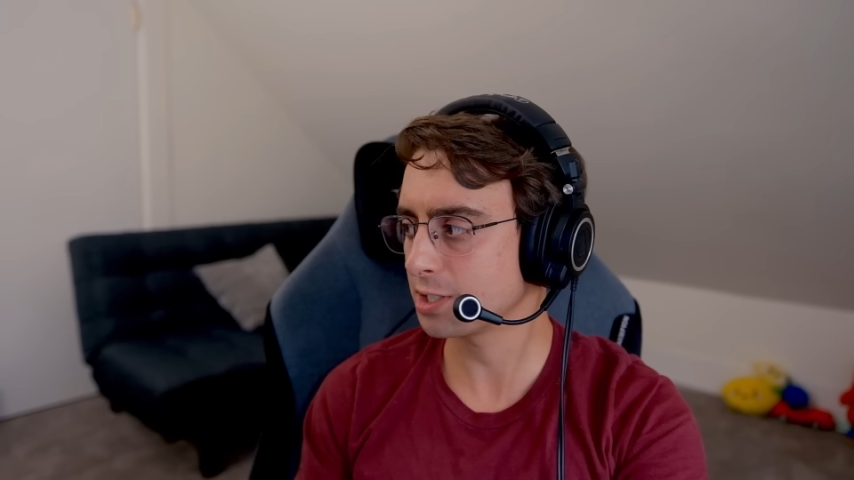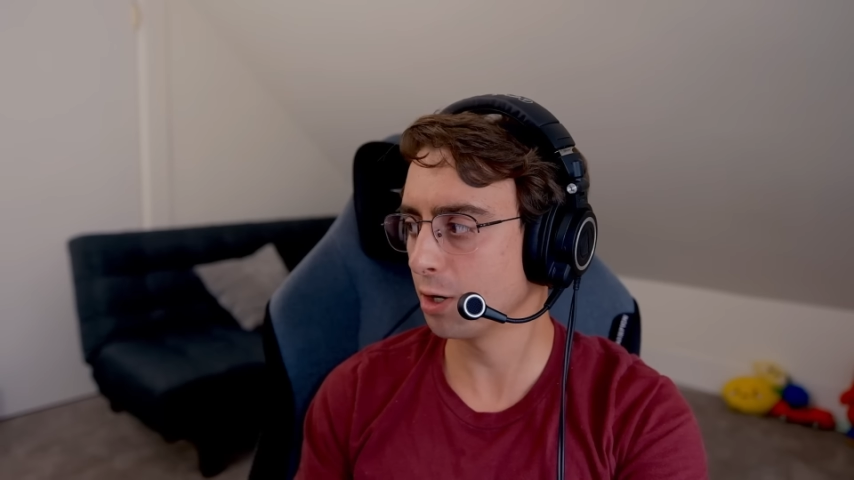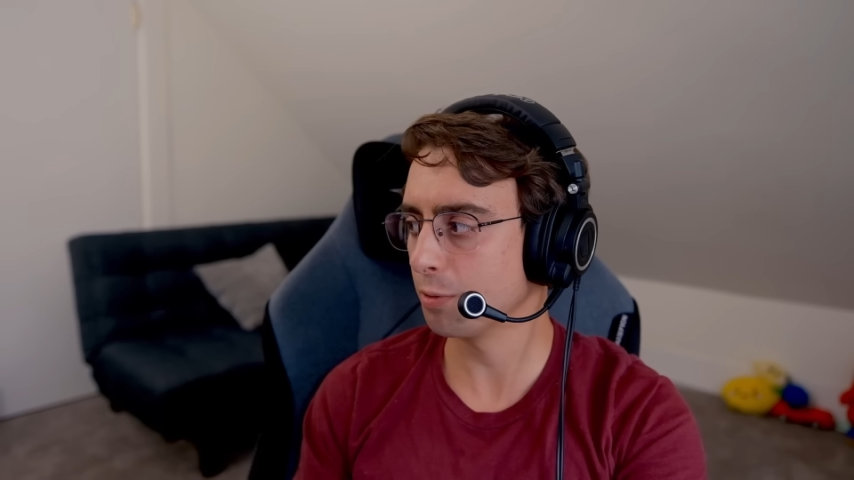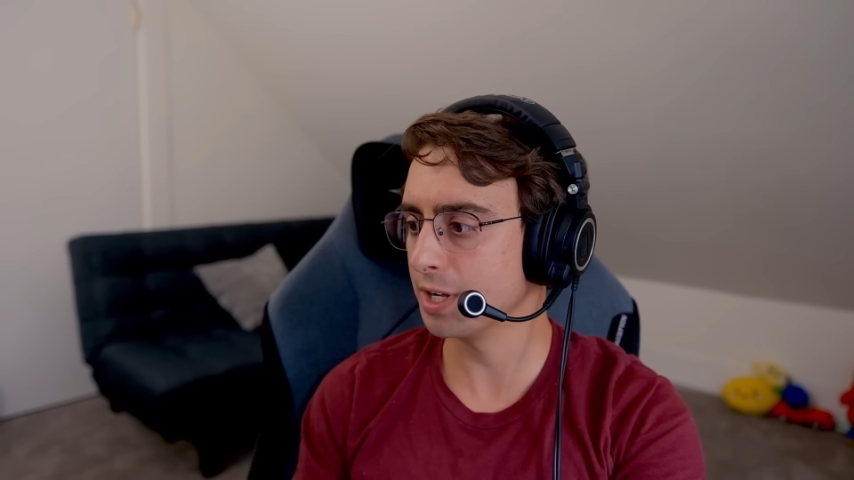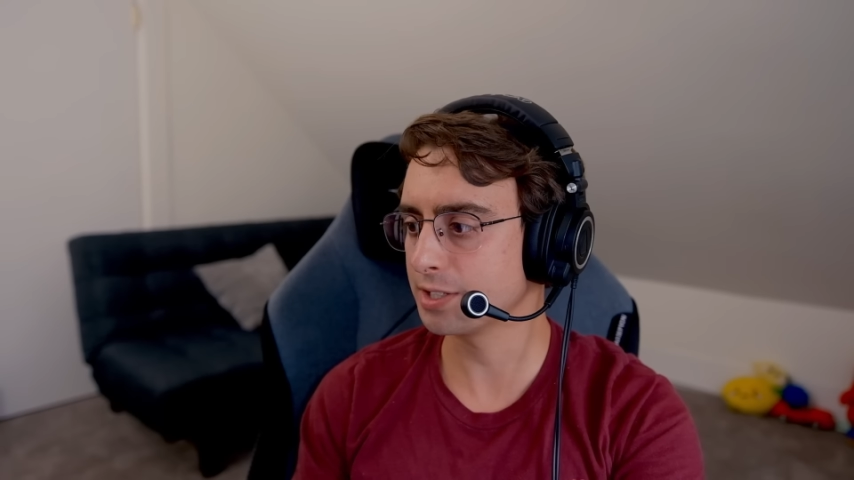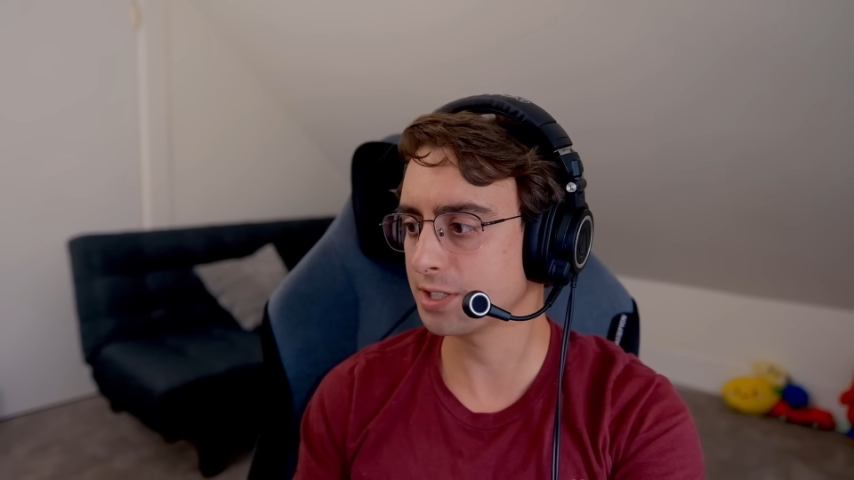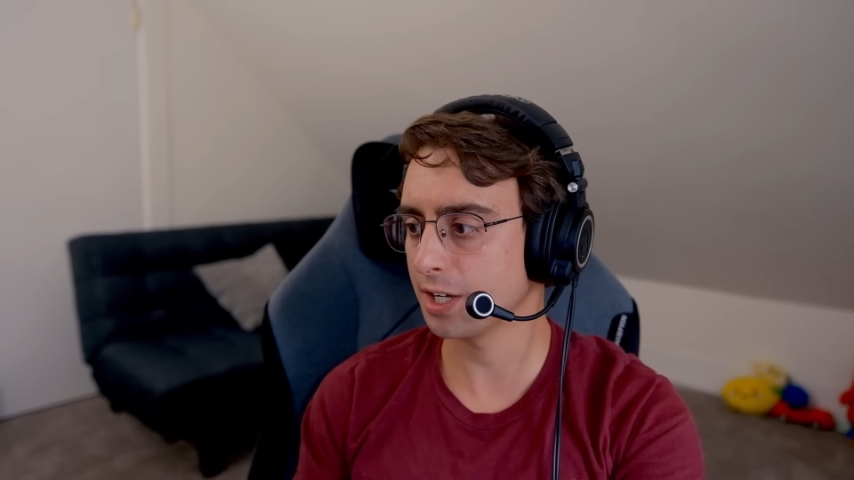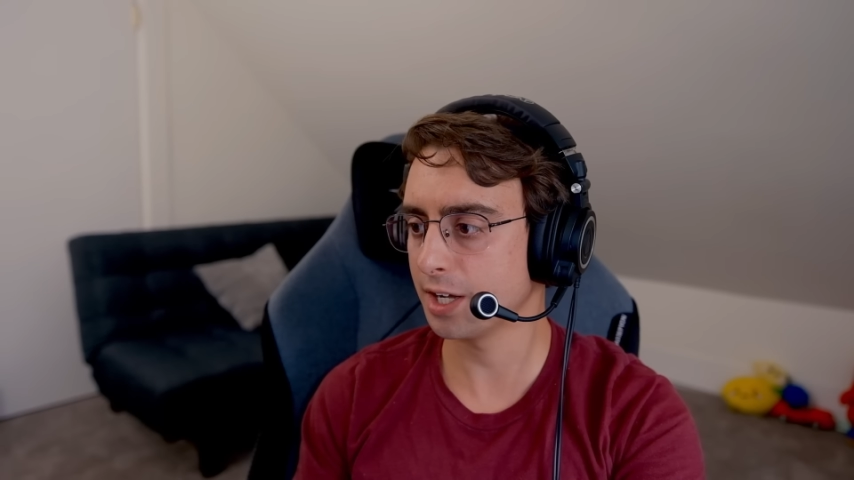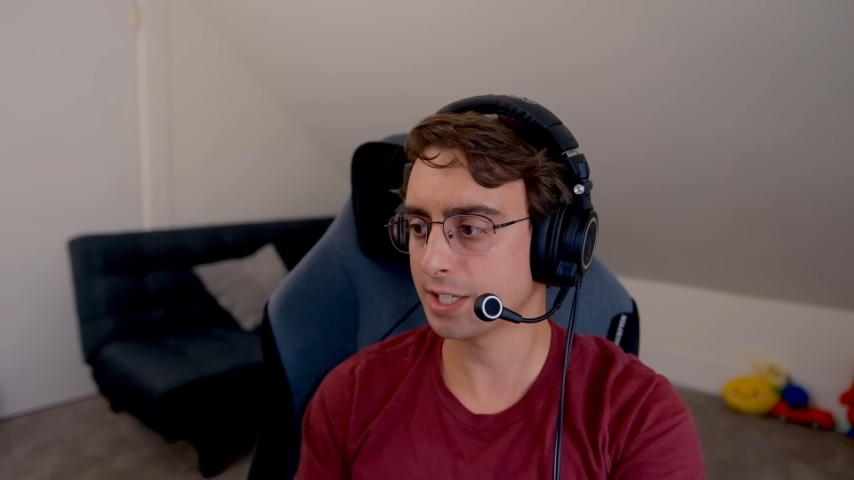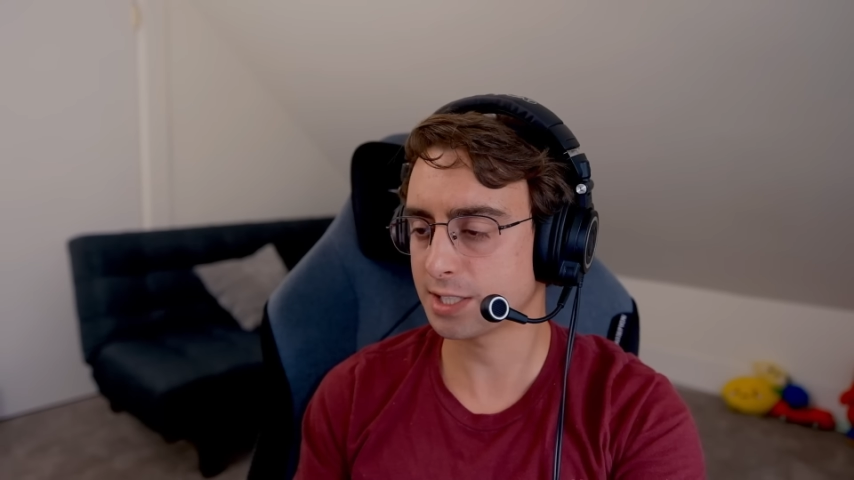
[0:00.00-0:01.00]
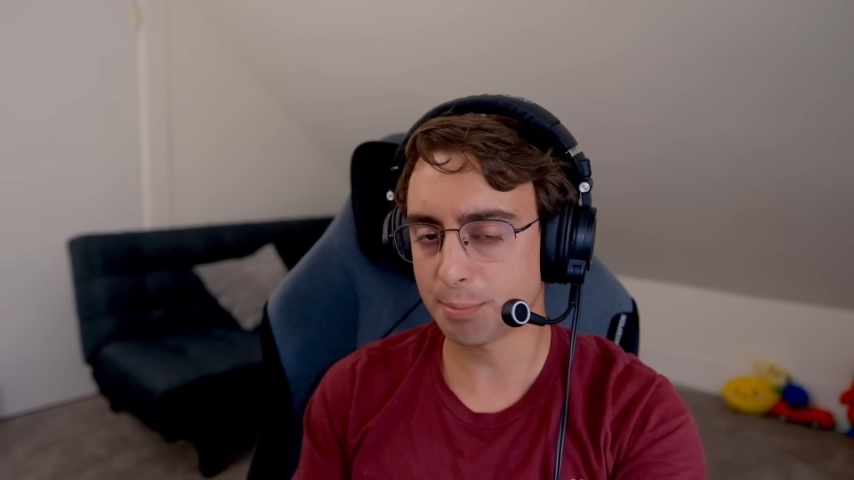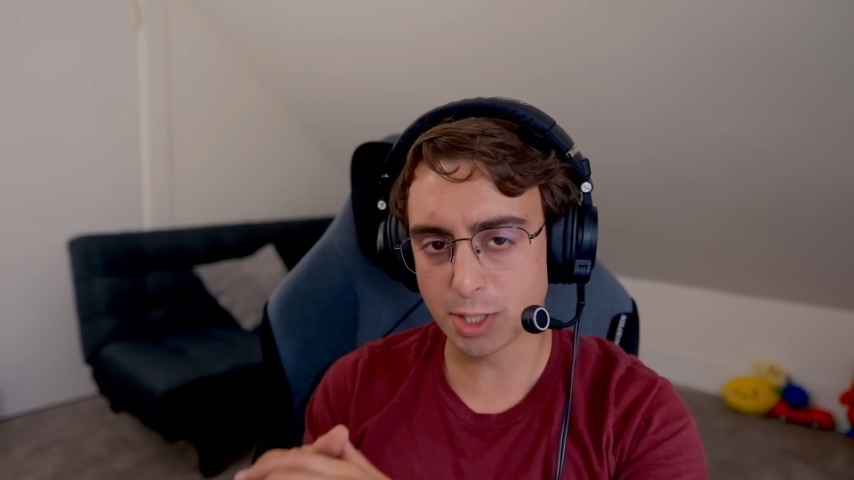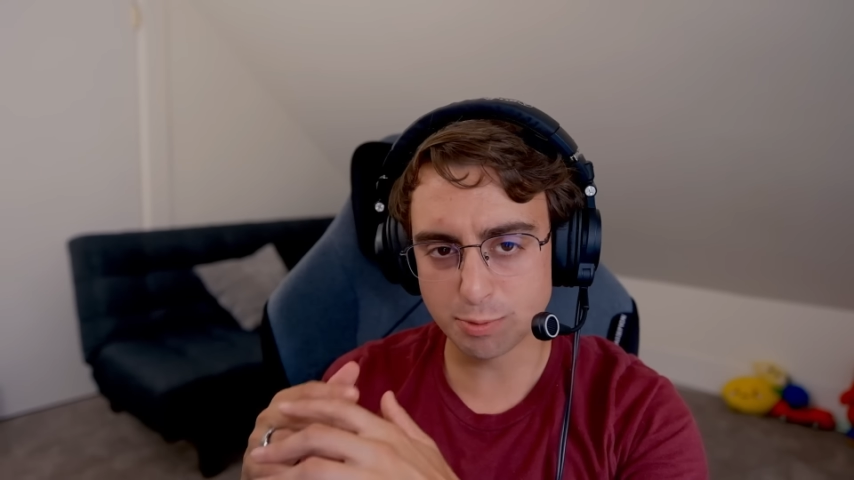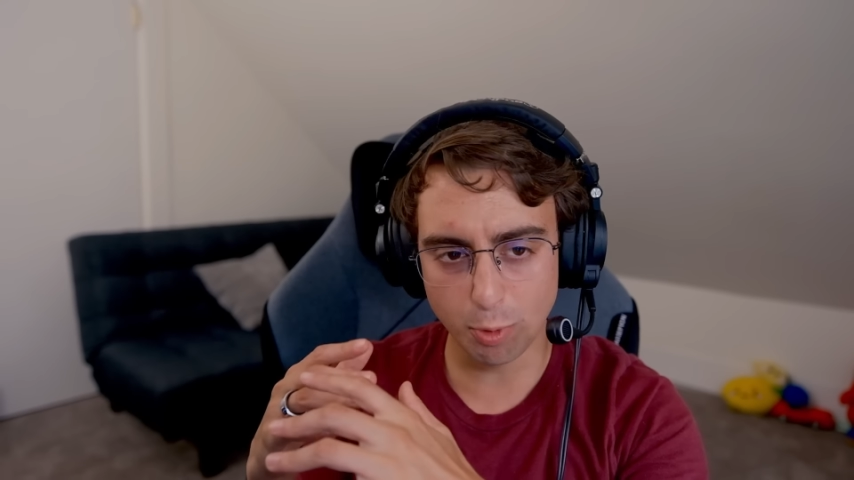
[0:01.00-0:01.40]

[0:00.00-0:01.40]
So it's a, it's a much